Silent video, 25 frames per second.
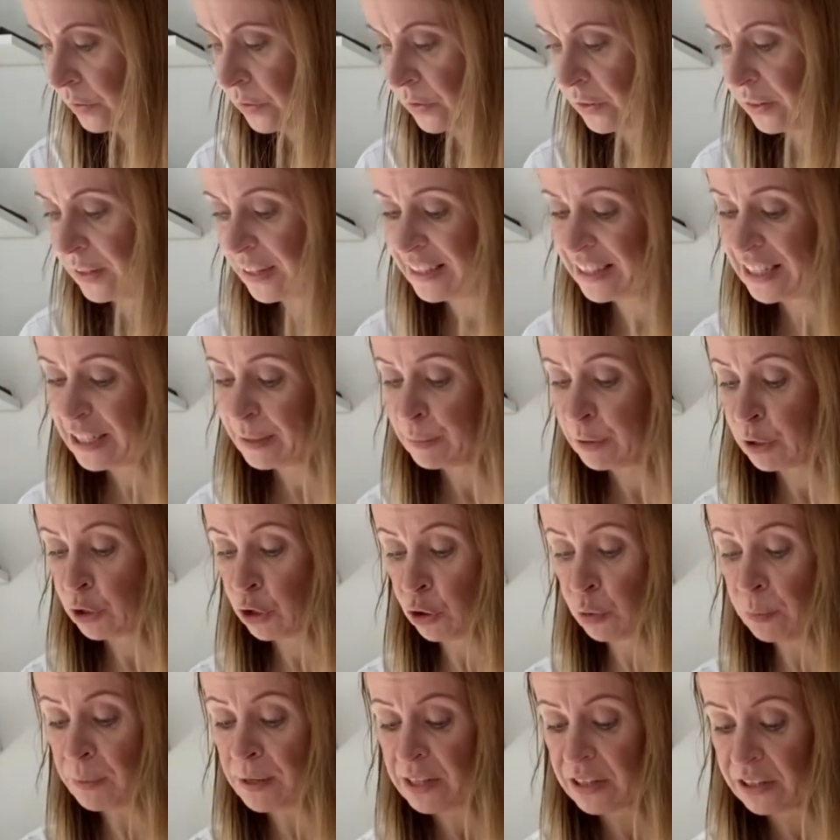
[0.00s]
This is
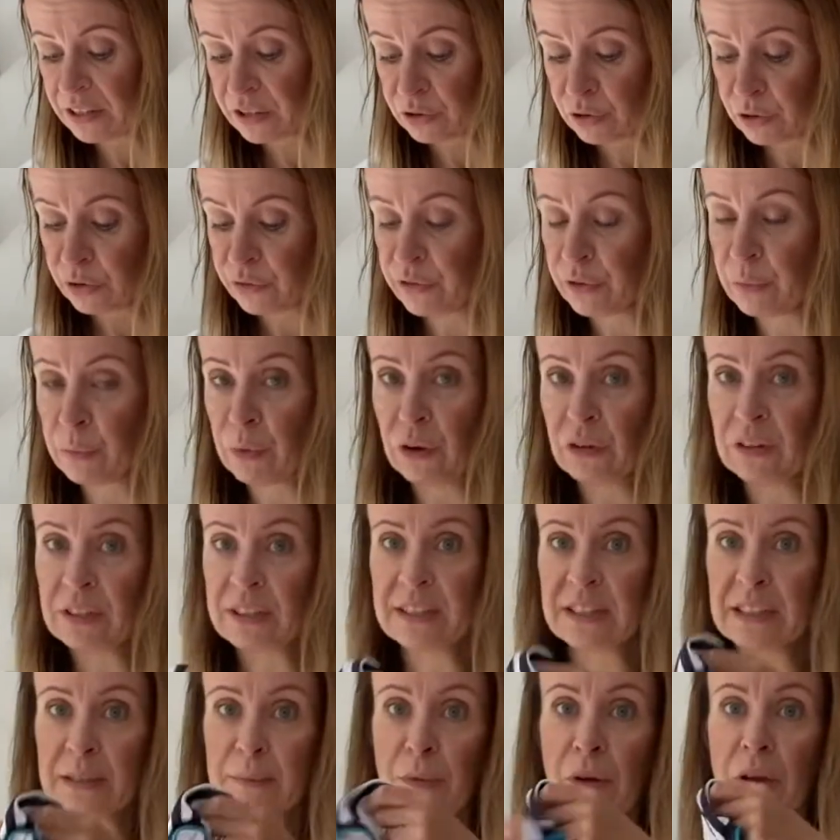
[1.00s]
becoming a scruffy one. This
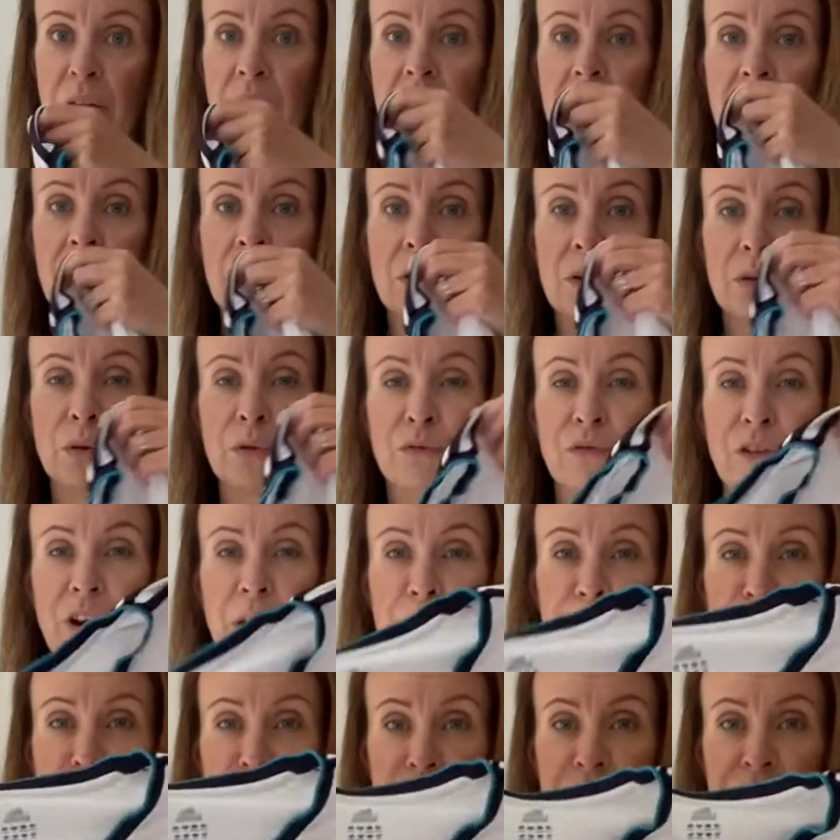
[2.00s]
is my Real
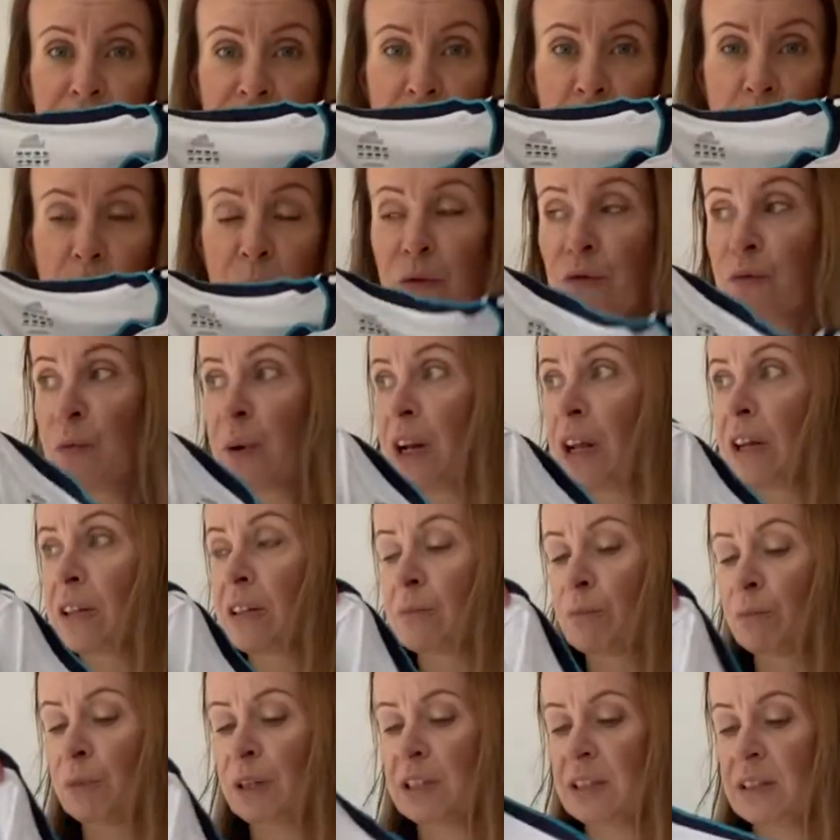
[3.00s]
Madrid top from when I
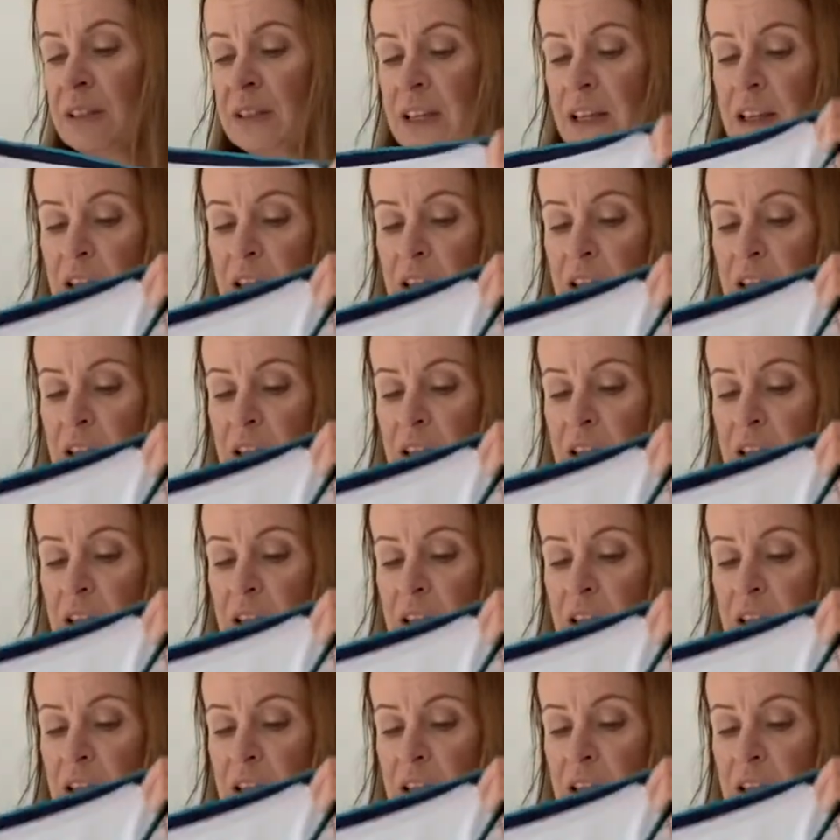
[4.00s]
went to see